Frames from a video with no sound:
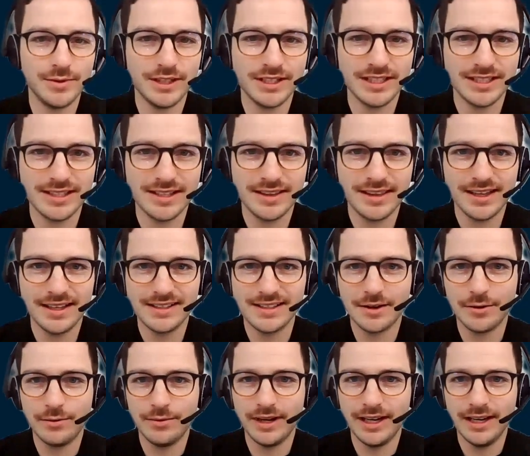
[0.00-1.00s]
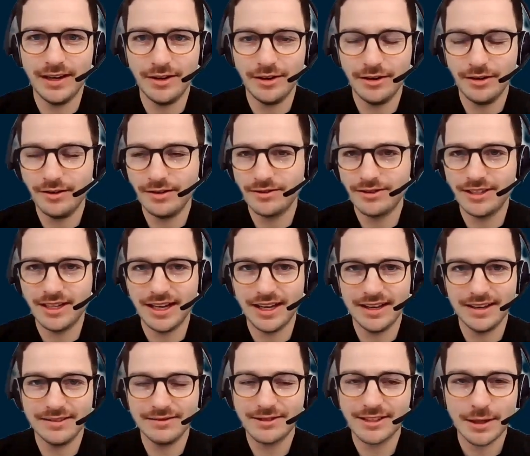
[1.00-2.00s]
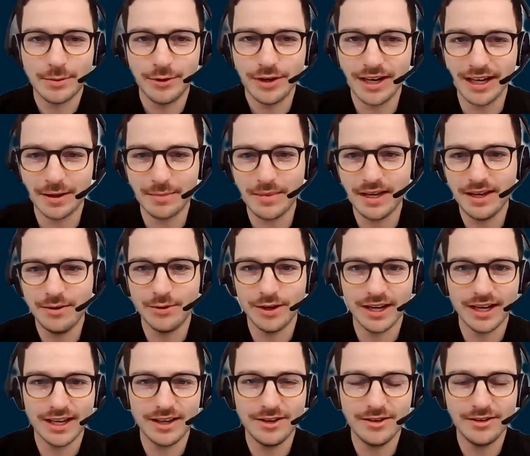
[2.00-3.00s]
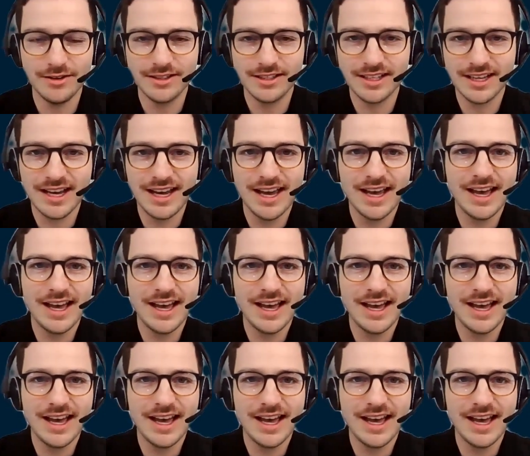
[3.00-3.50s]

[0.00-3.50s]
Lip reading: which is the things that we know today. Someone like me, what I use.